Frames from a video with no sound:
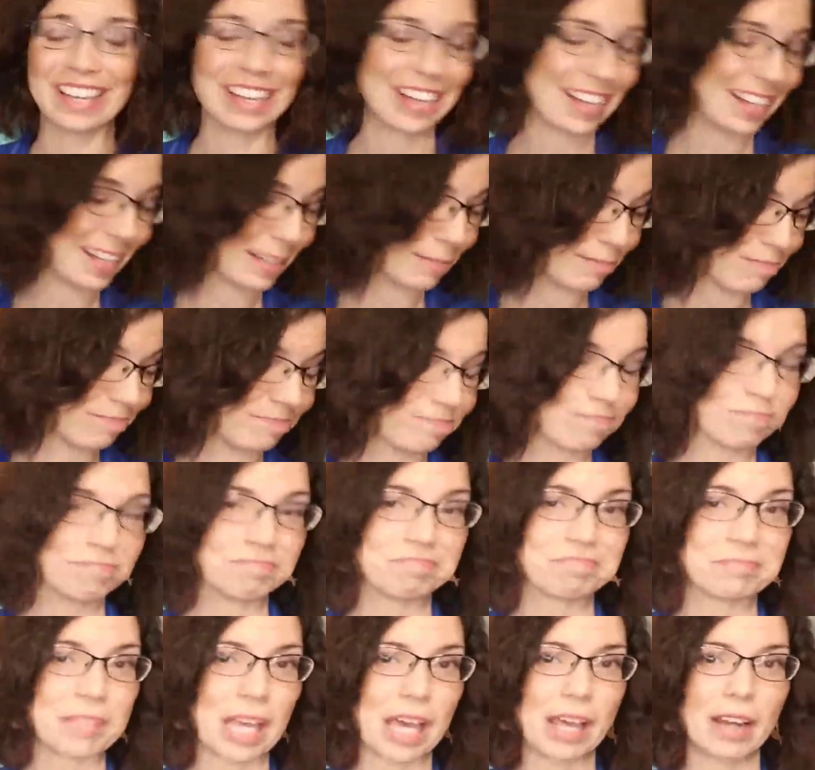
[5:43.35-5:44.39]

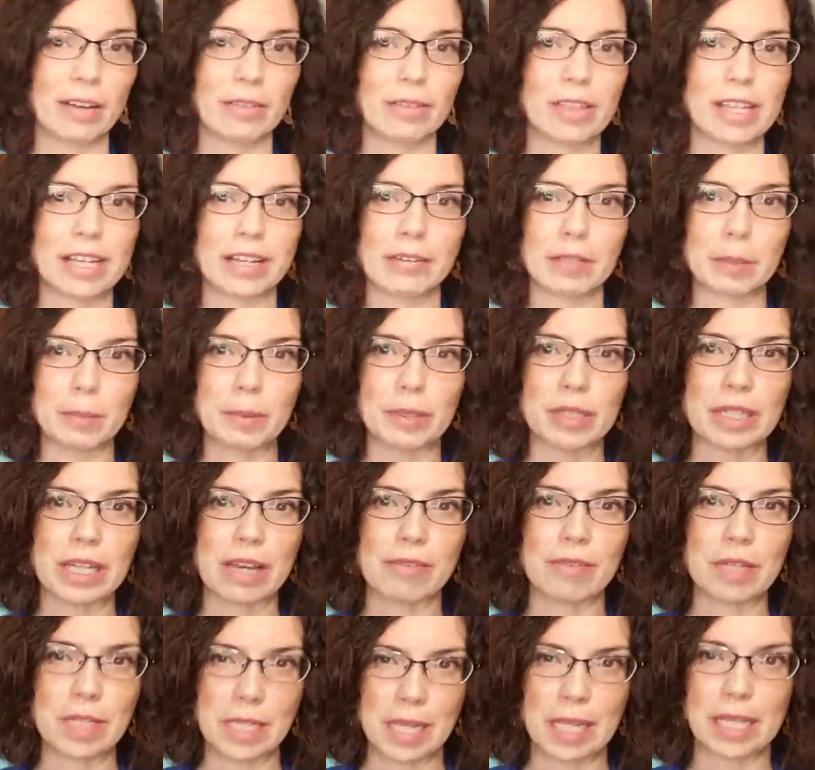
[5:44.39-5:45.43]
I don't think I was supposed to
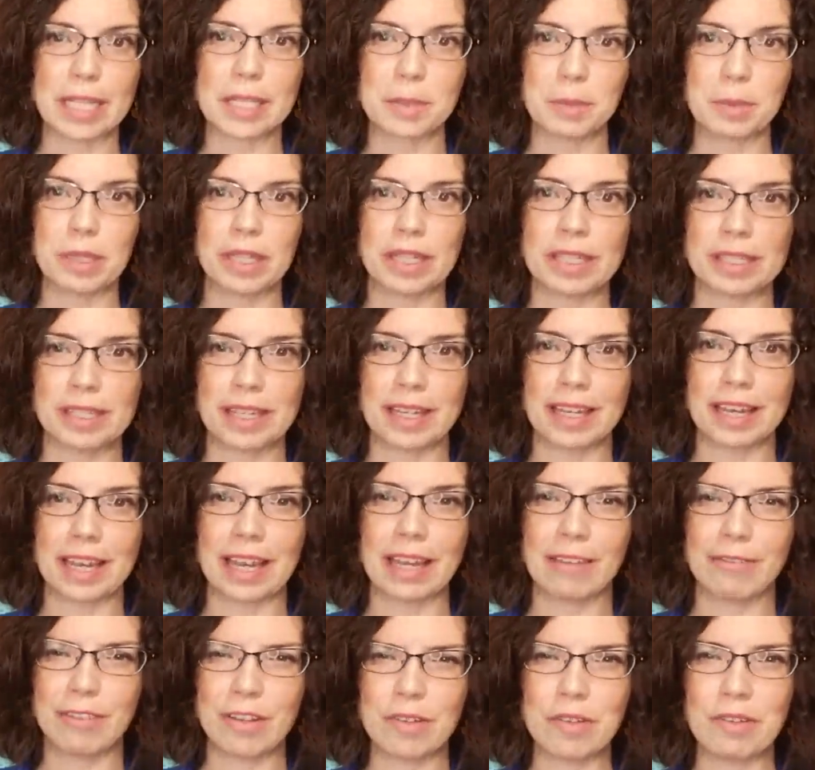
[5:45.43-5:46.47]
have a tank as big as, I
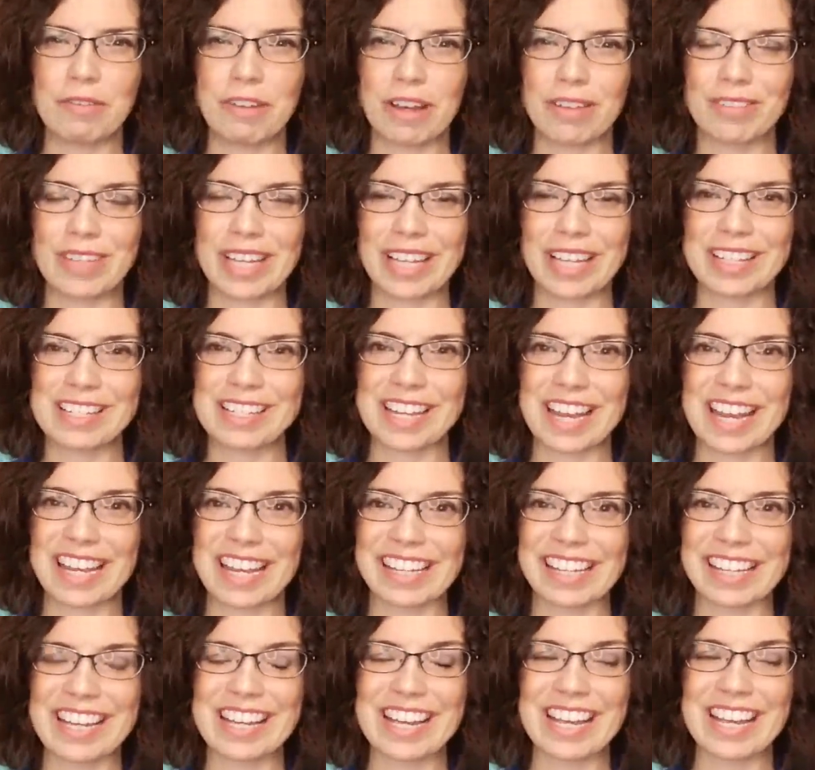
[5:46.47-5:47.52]
had a 55-gallon
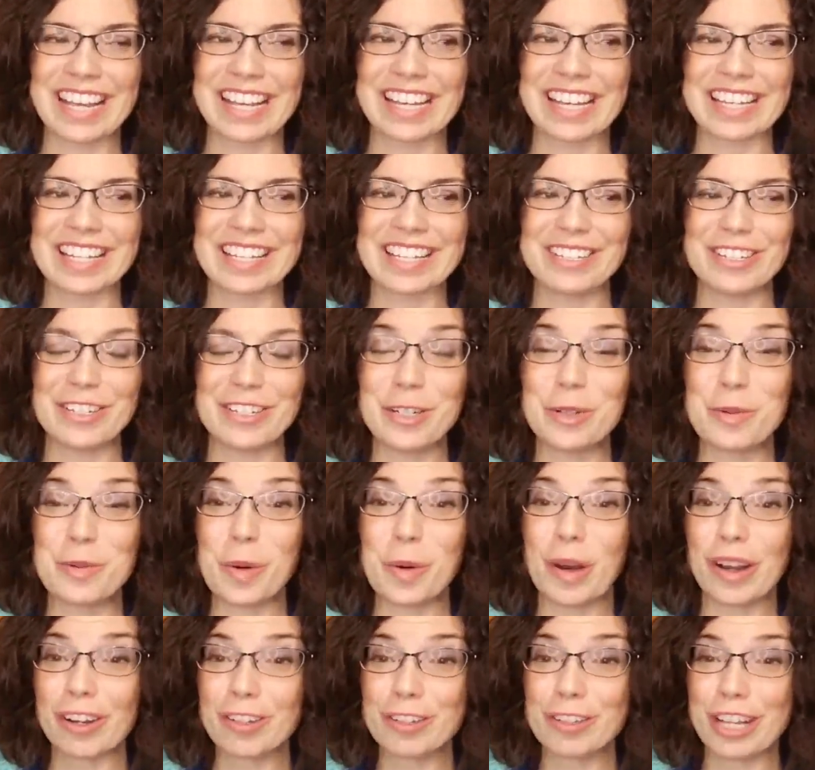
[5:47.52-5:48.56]
tank, and to do
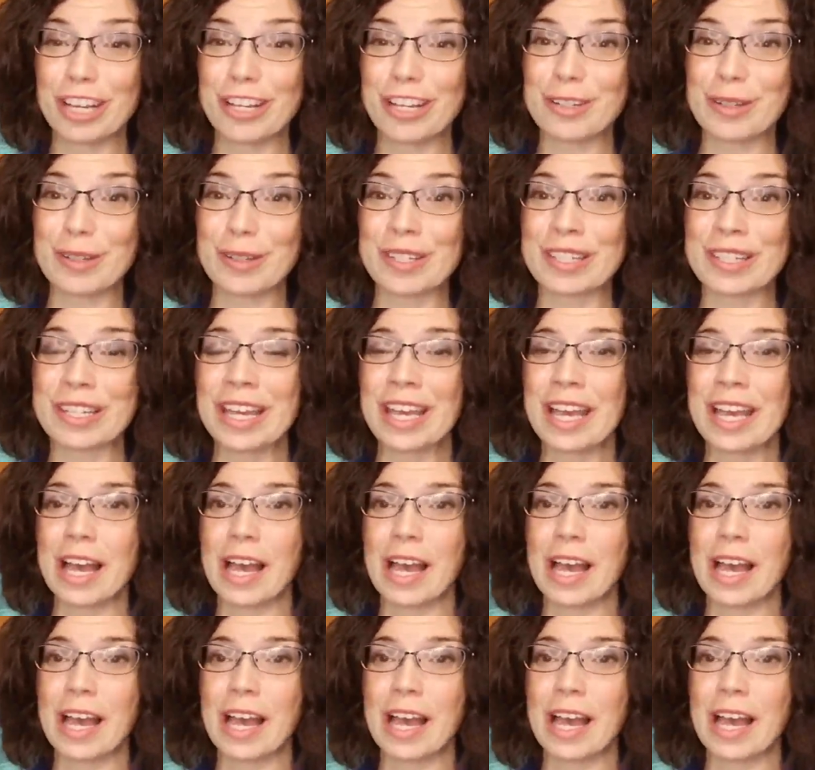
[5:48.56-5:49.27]
water changes,